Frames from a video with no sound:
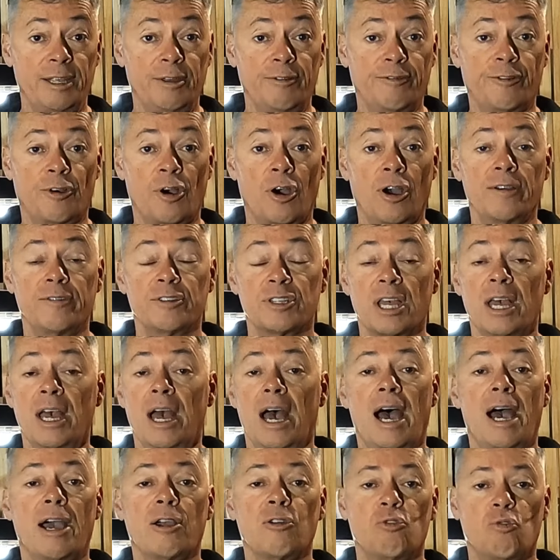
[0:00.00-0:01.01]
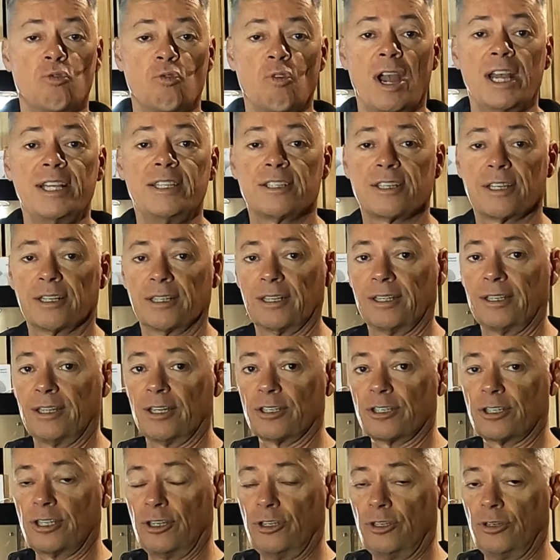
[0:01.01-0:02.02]
eighty-fives, are great
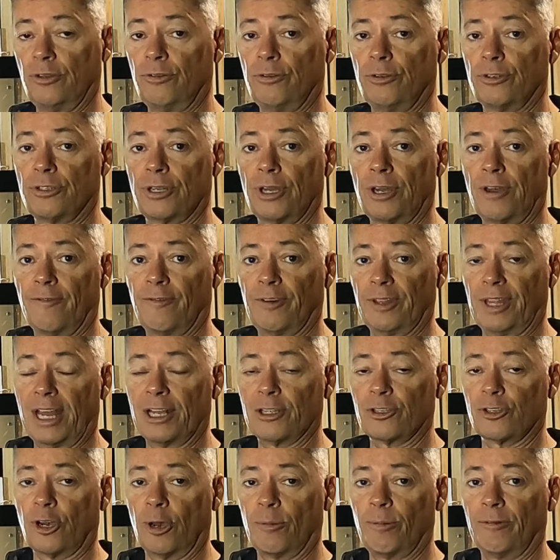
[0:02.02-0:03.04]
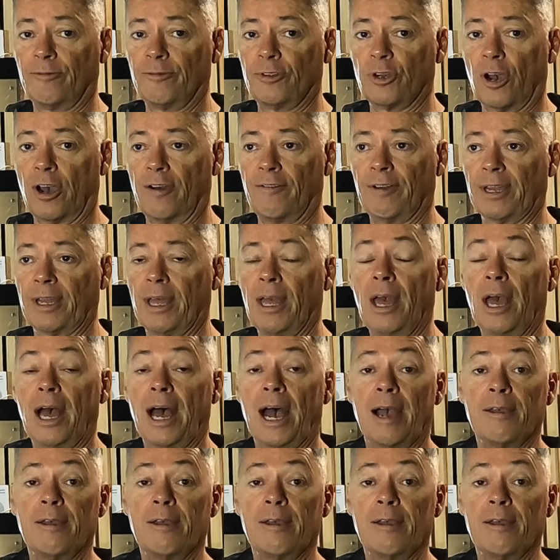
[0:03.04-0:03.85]
cylinders to use for that type of diving.